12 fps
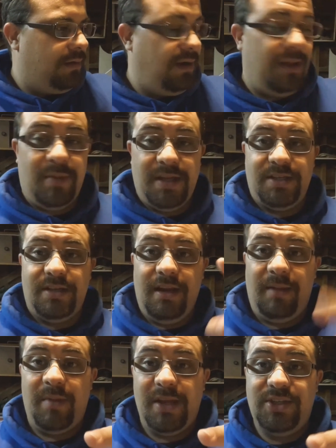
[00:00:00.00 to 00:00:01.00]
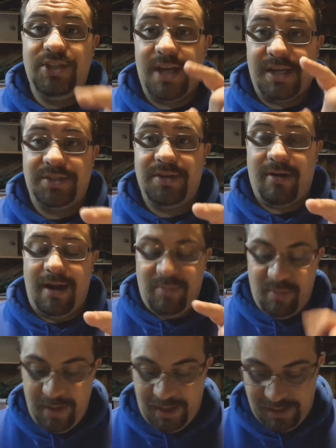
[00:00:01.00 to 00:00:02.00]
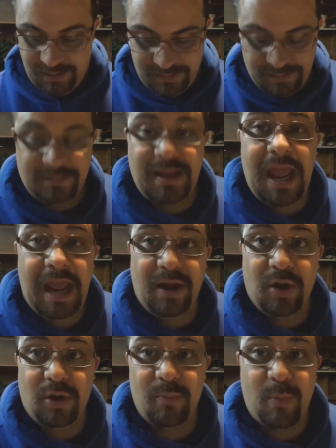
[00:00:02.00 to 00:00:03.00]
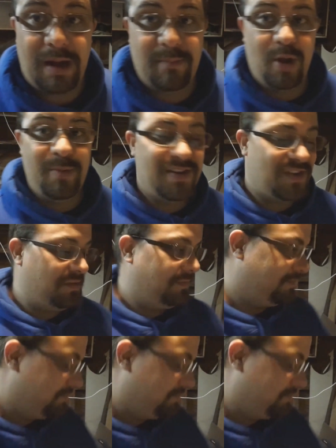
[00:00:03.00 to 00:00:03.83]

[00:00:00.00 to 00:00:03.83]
Let me just grab a beer. Hang on 1 moment.